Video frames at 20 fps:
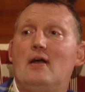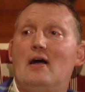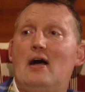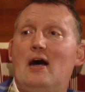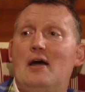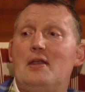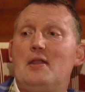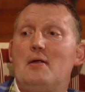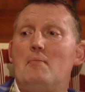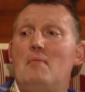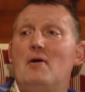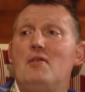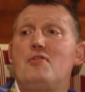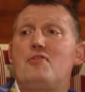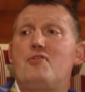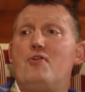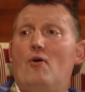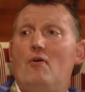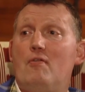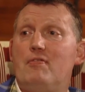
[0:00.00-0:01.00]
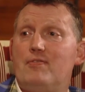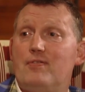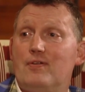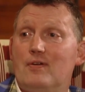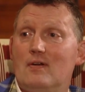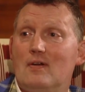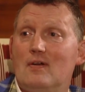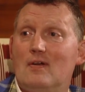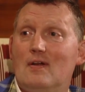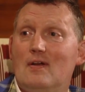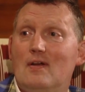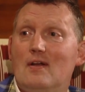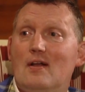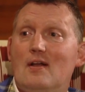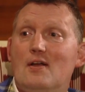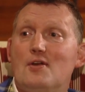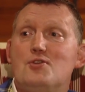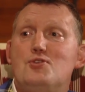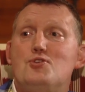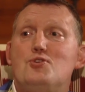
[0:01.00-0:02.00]
I had a month off
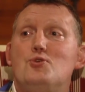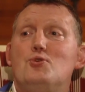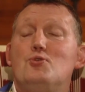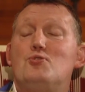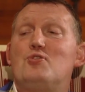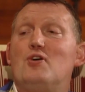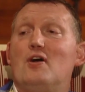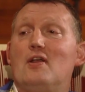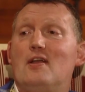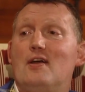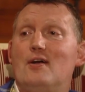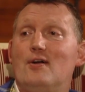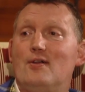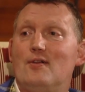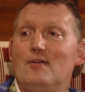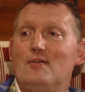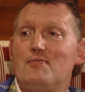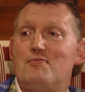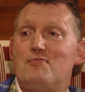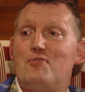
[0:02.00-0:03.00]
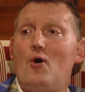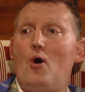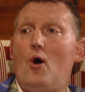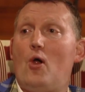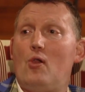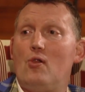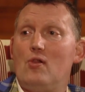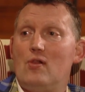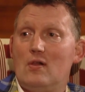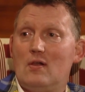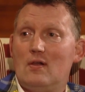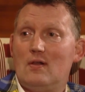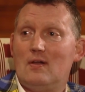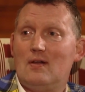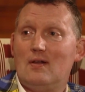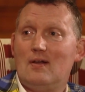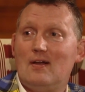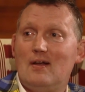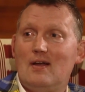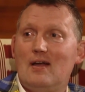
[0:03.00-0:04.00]
due to a little fall.
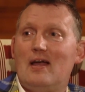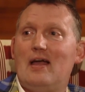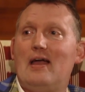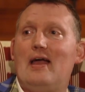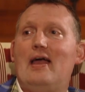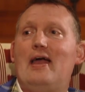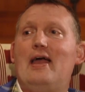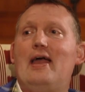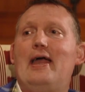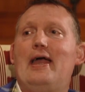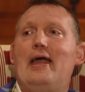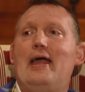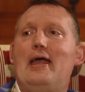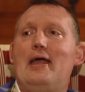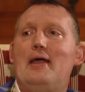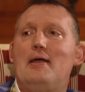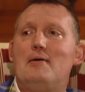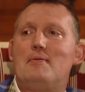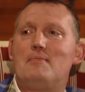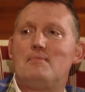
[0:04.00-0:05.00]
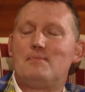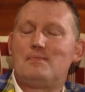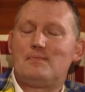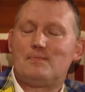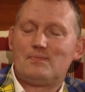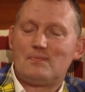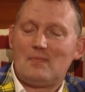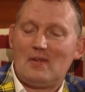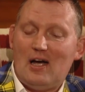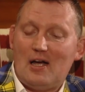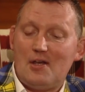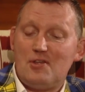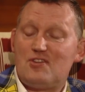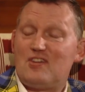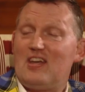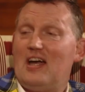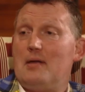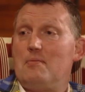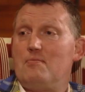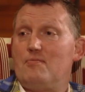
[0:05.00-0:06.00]

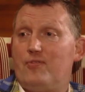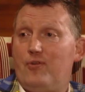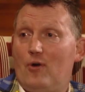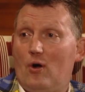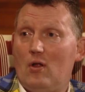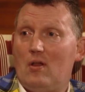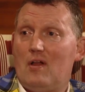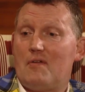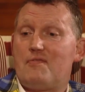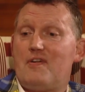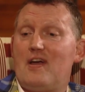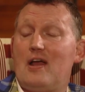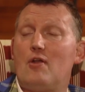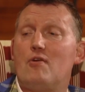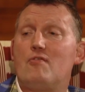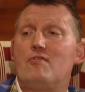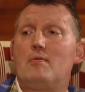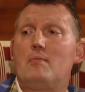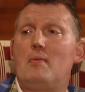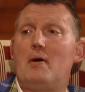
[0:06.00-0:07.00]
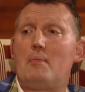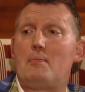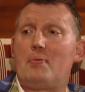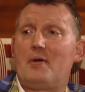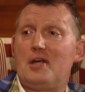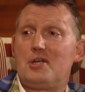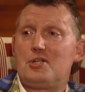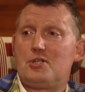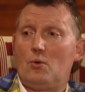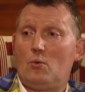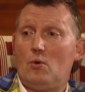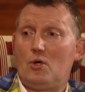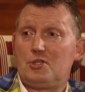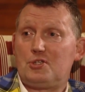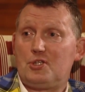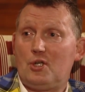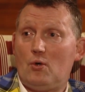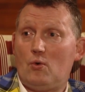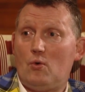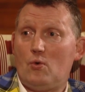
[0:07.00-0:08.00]
Untimed fall, I fell over my pressure
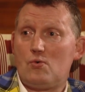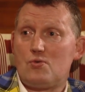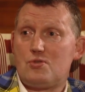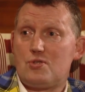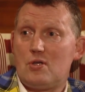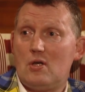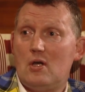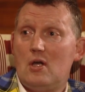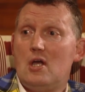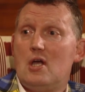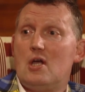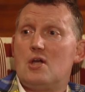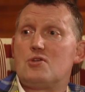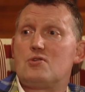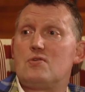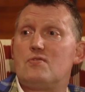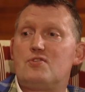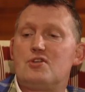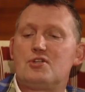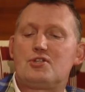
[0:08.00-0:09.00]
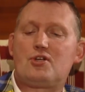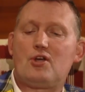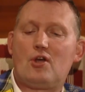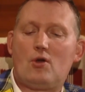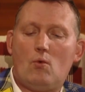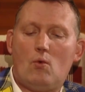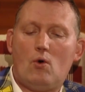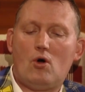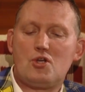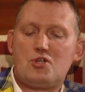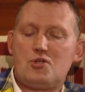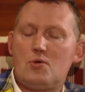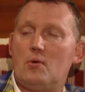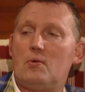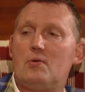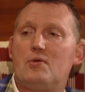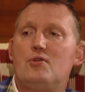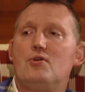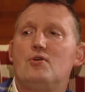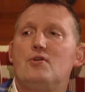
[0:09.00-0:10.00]
washer hose. So we've just got to watch what
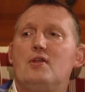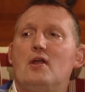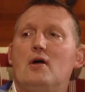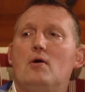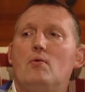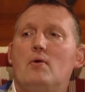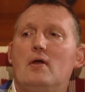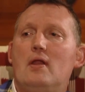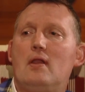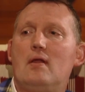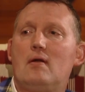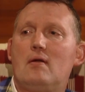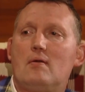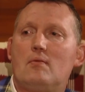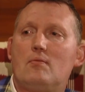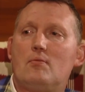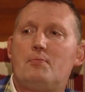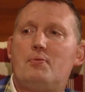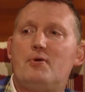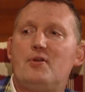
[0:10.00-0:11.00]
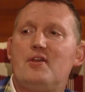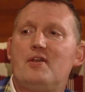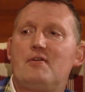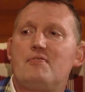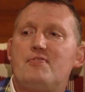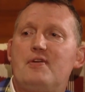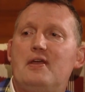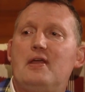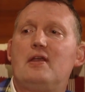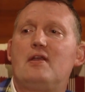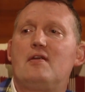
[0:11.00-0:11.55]
we're doing now where they're putting their feet.